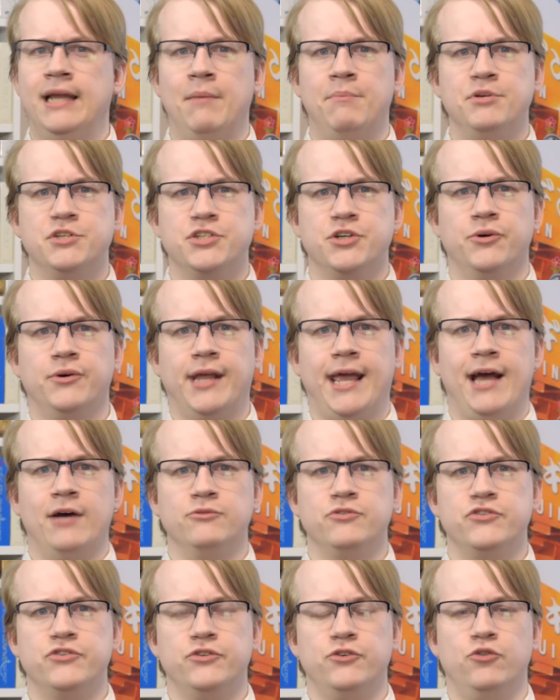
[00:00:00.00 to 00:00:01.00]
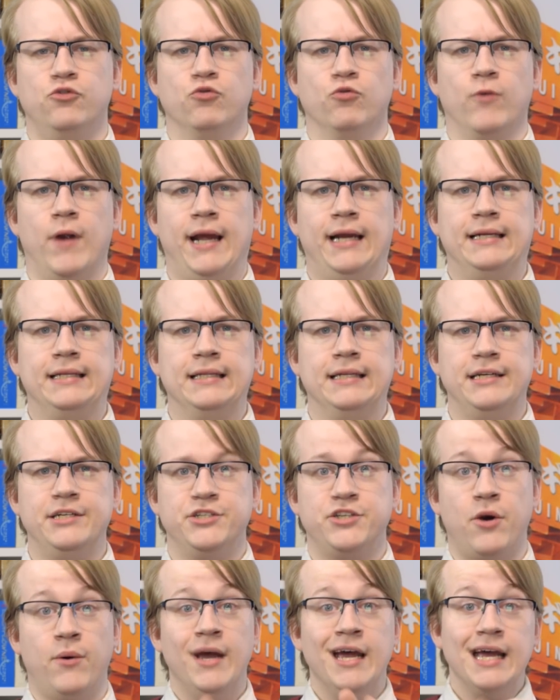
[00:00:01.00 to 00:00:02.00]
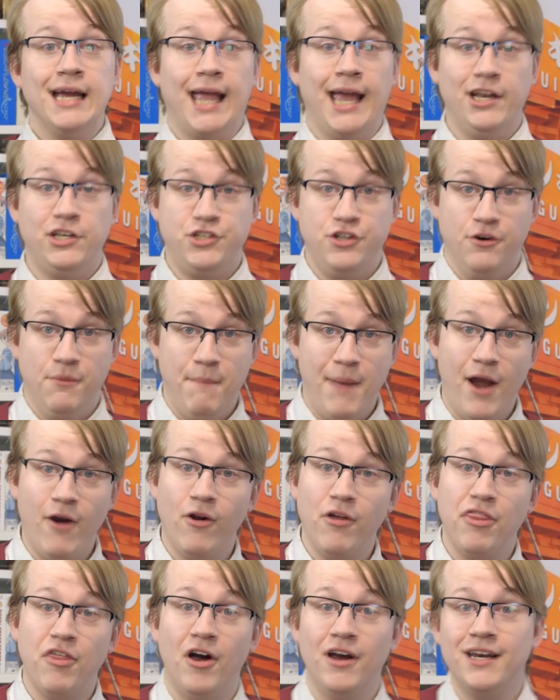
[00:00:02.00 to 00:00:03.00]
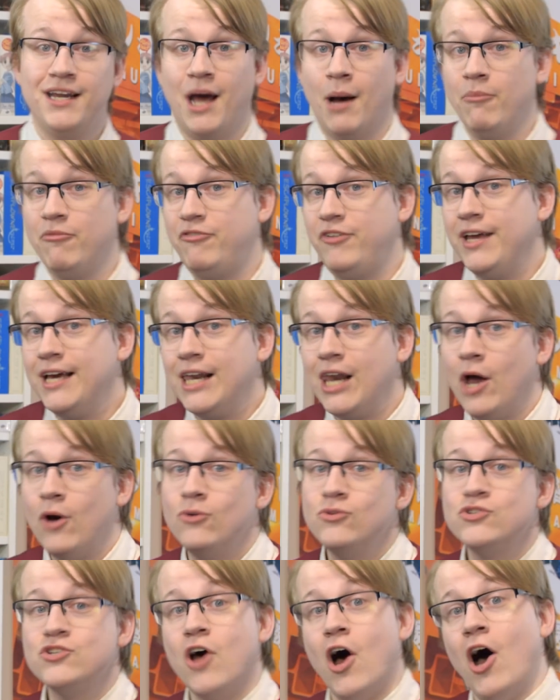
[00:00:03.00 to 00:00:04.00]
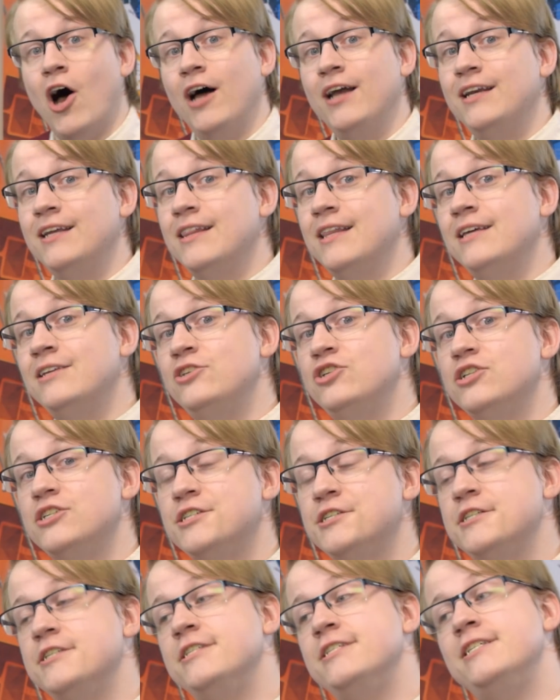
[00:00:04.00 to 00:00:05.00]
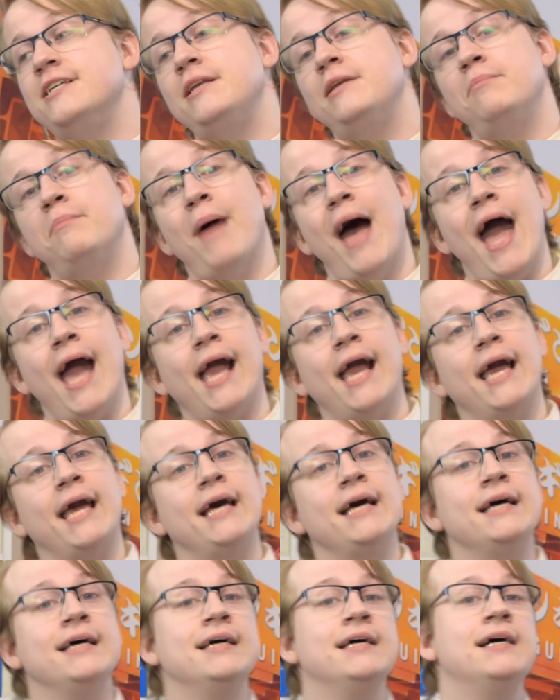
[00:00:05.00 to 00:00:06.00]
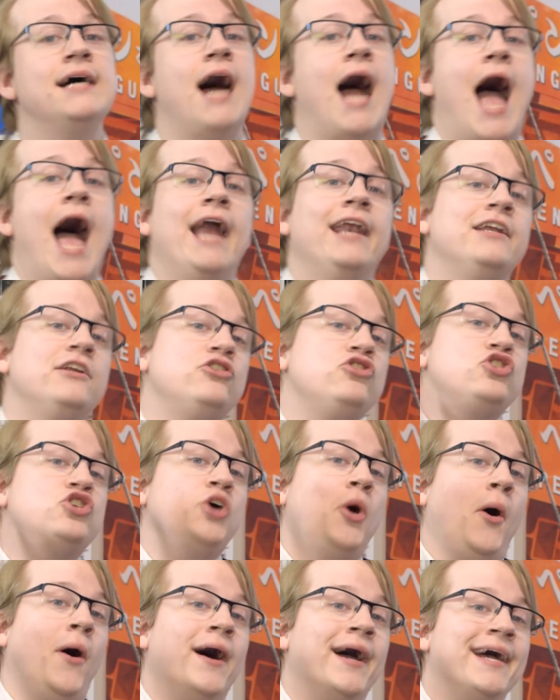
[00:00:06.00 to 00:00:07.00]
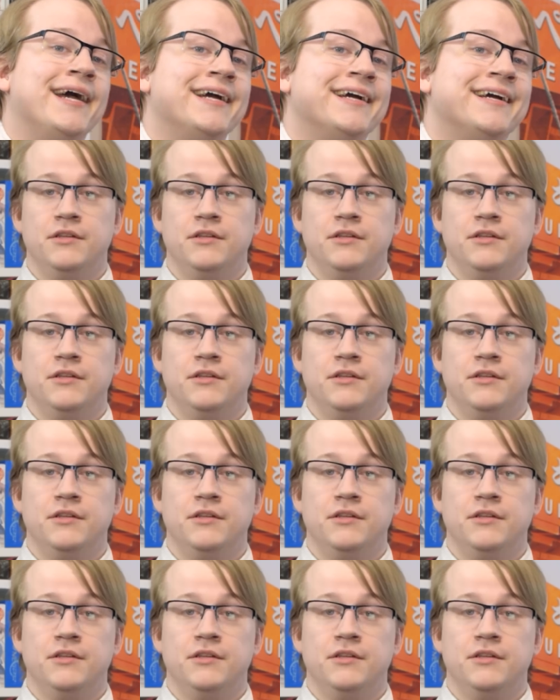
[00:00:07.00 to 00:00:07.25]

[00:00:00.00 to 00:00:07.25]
episode counts greatly. So get your marathon comfy clothes on and then just sit back and enjoy.